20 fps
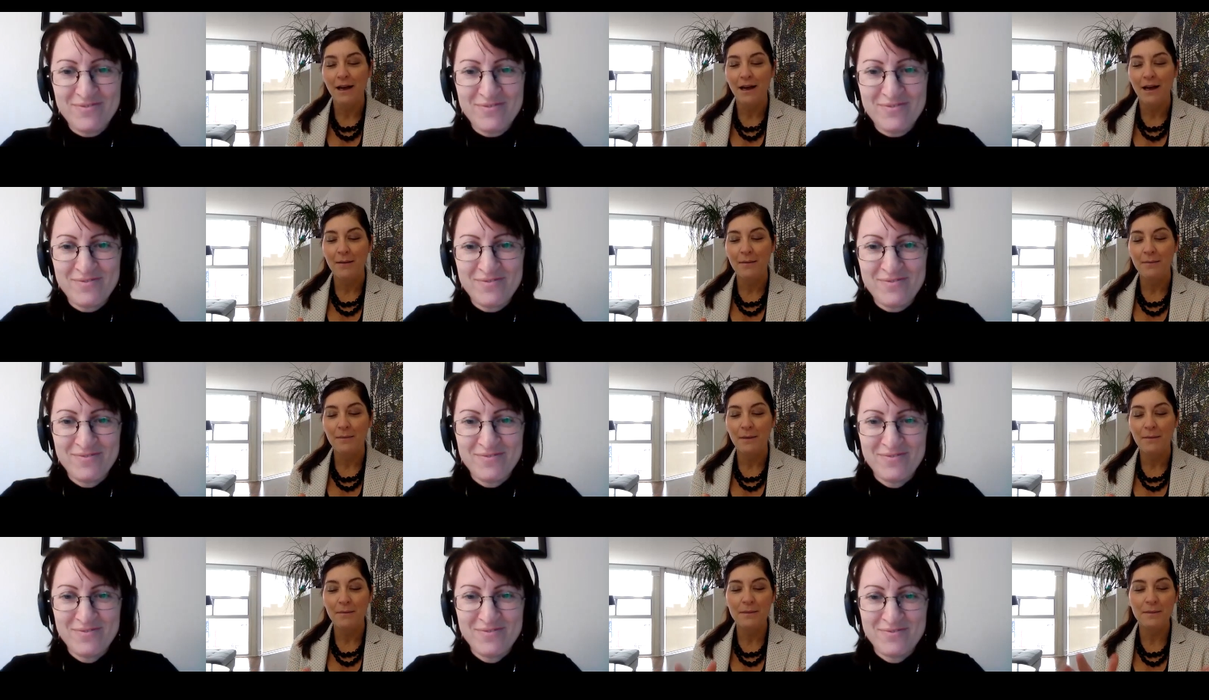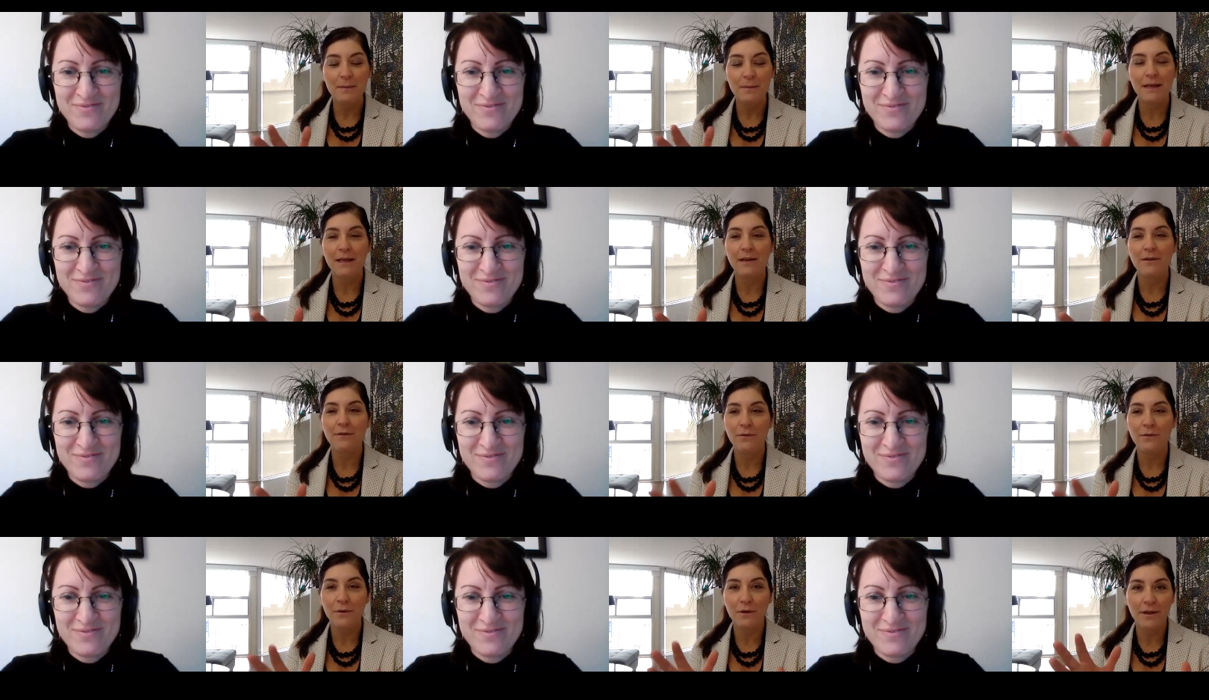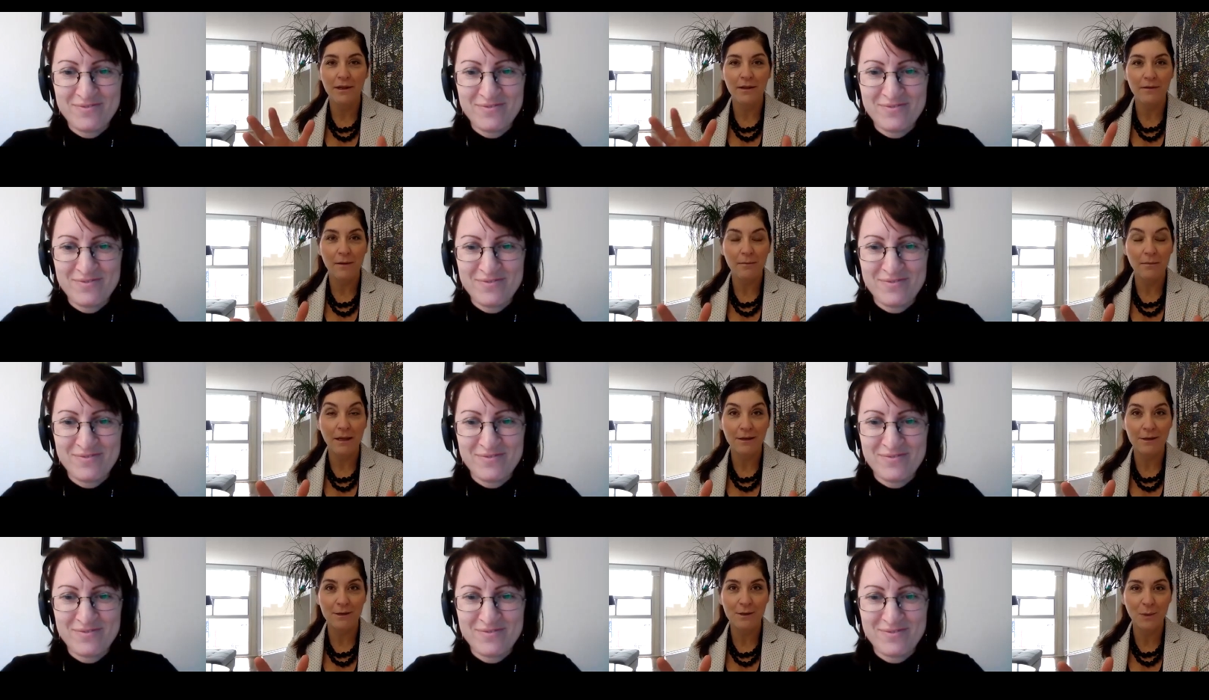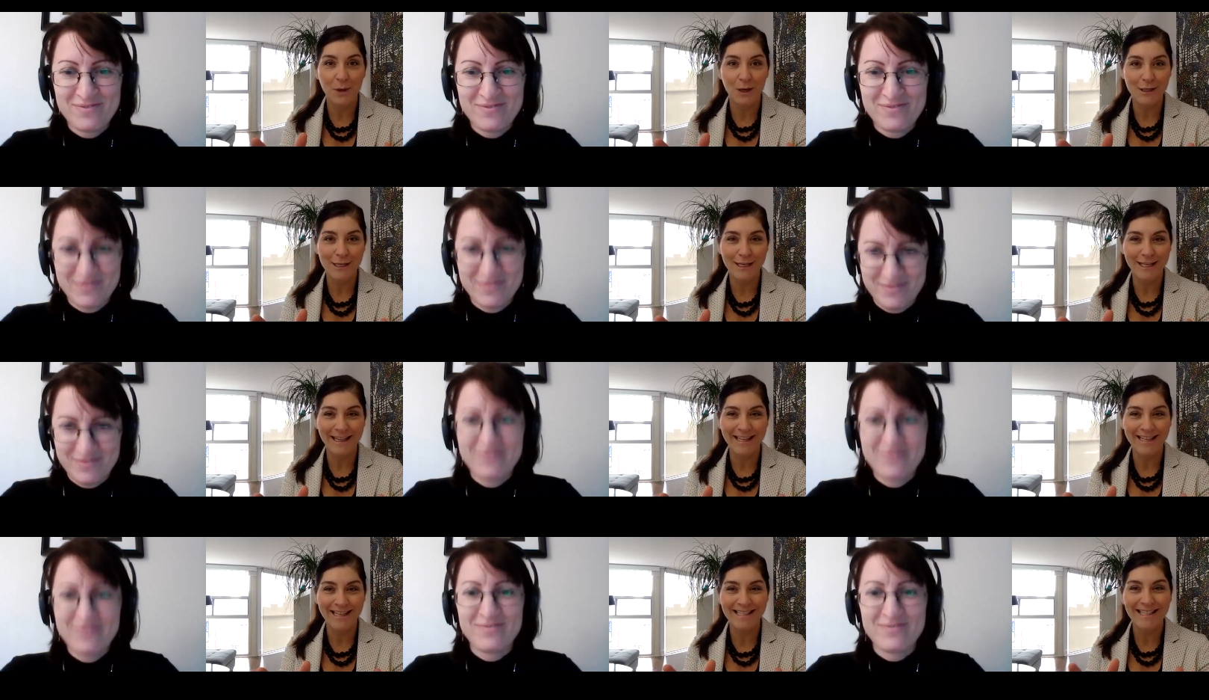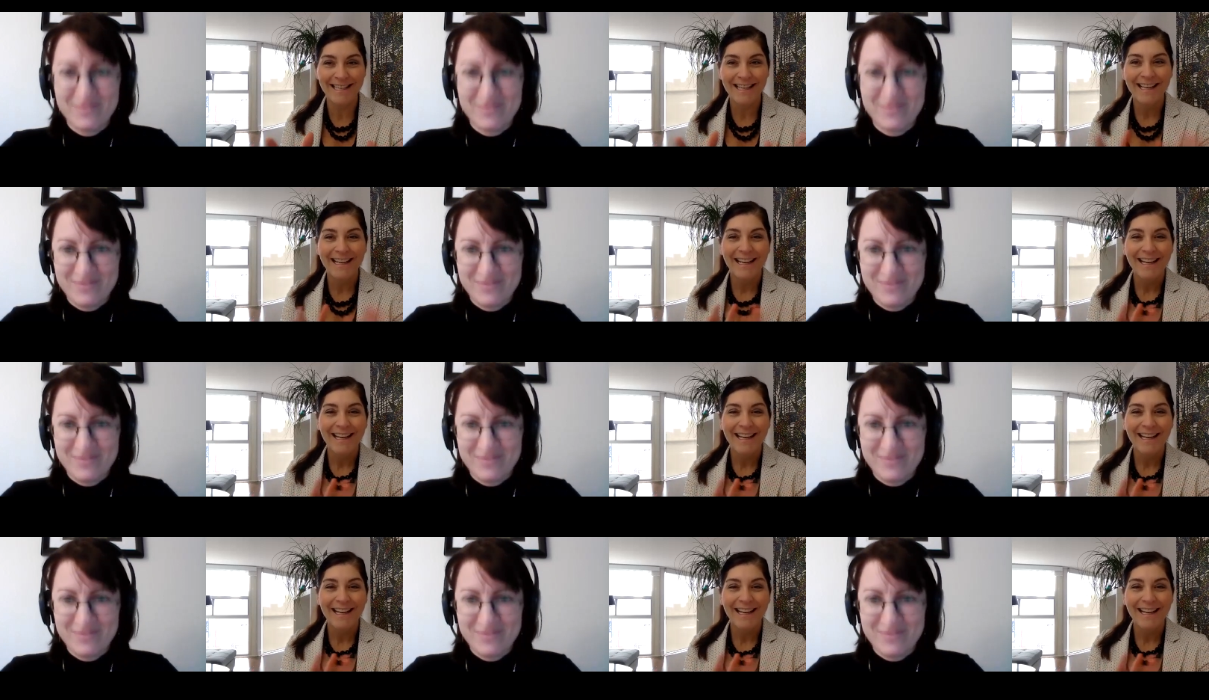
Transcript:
Speaker 1: I'm I'm speaking for the event planners watching this,